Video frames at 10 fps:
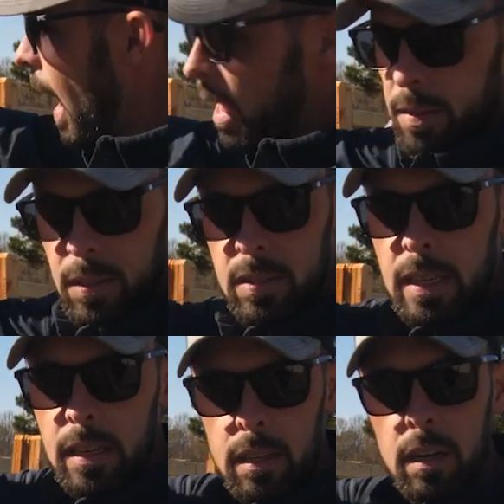out of the
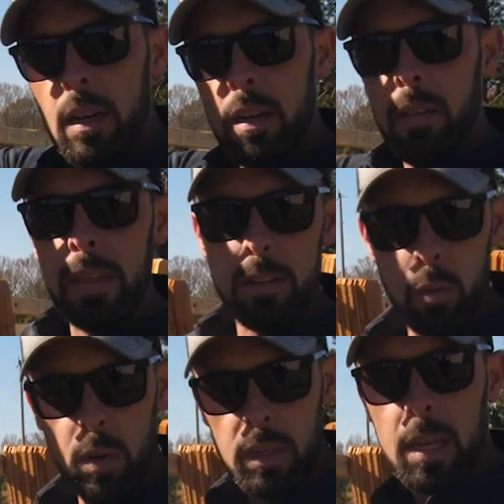cedar than you
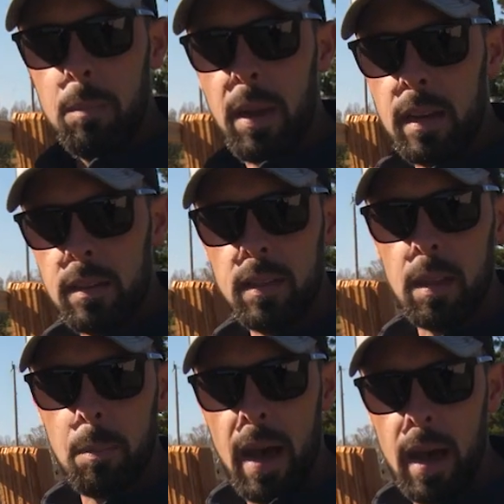would compared to the
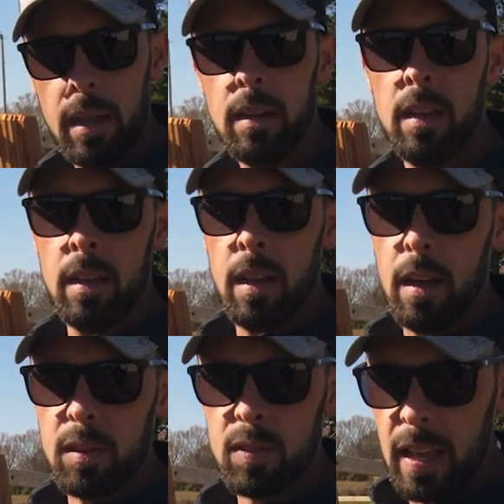pine.
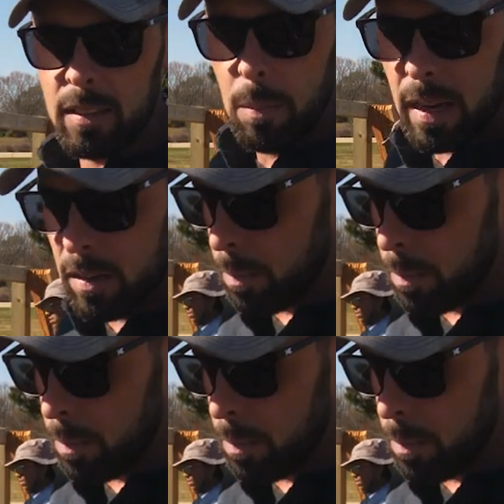So that's a major